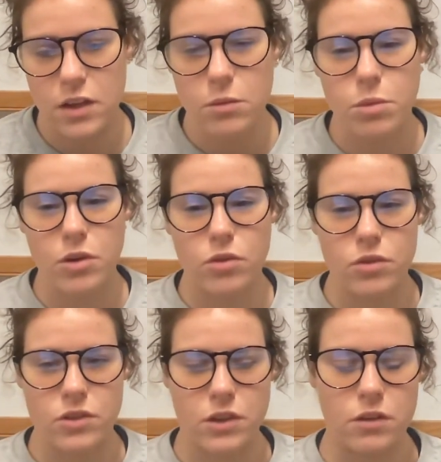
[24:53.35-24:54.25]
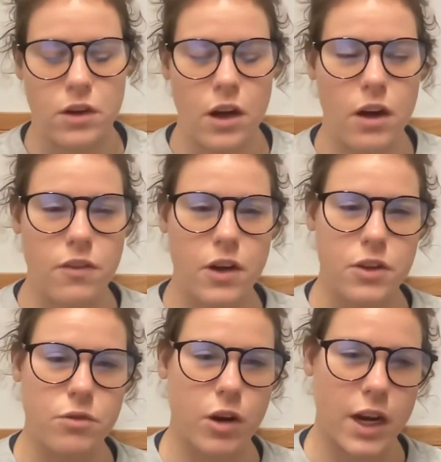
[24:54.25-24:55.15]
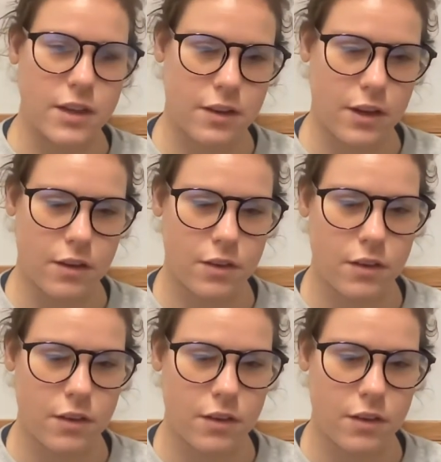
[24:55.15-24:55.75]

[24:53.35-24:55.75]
but also of other writings.